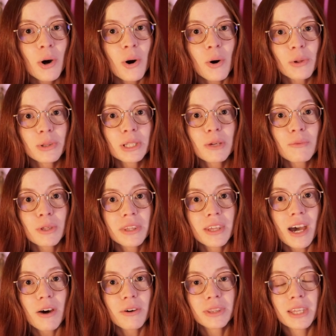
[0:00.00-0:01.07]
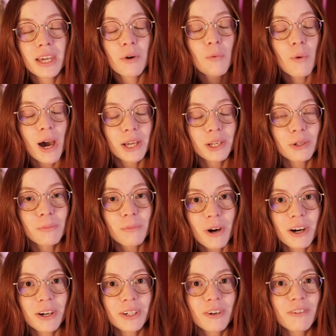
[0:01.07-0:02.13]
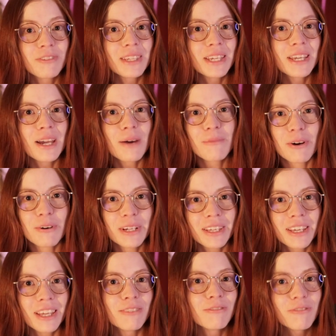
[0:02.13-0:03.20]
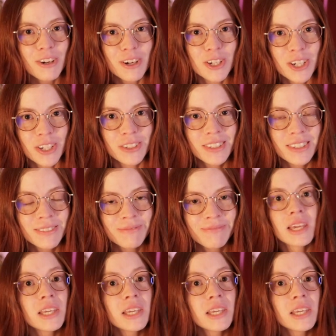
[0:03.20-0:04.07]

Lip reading: only without the wild part of the American version.